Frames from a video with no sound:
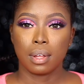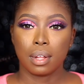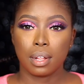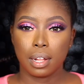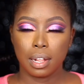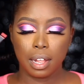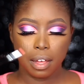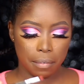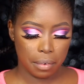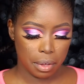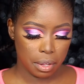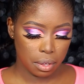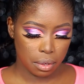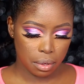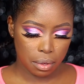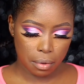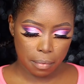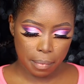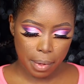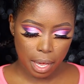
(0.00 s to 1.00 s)
Then I'm going
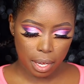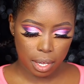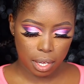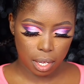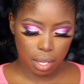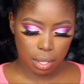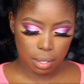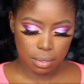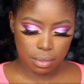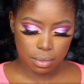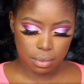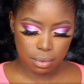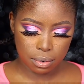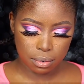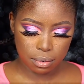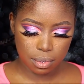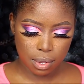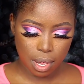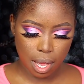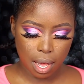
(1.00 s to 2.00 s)
to go back
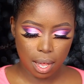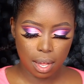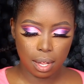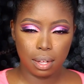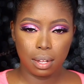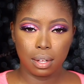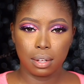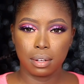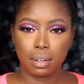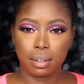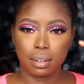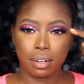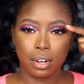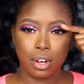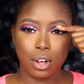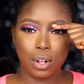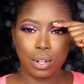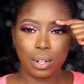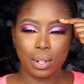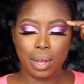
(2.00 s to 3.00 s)
into that
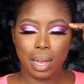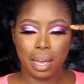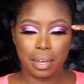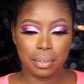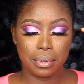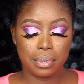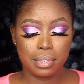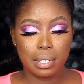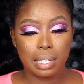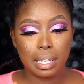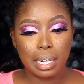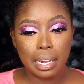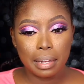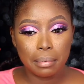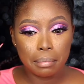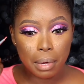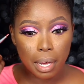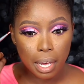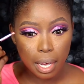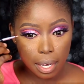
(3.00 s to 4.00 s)
color I used to
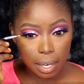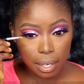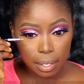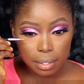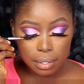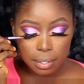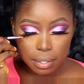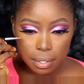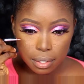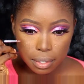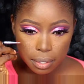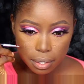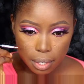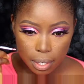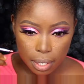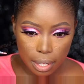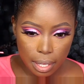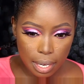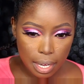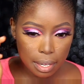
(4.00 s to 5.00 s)
line my eyes
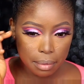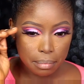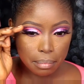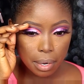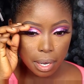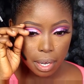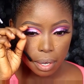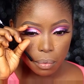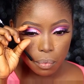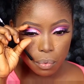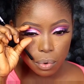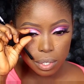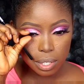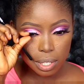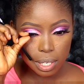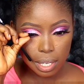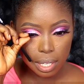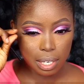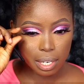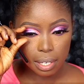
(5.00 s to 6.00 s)
and line my
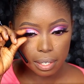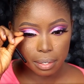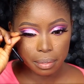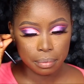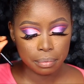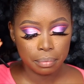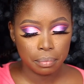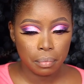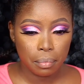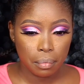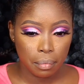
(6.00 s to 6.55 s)
waterline.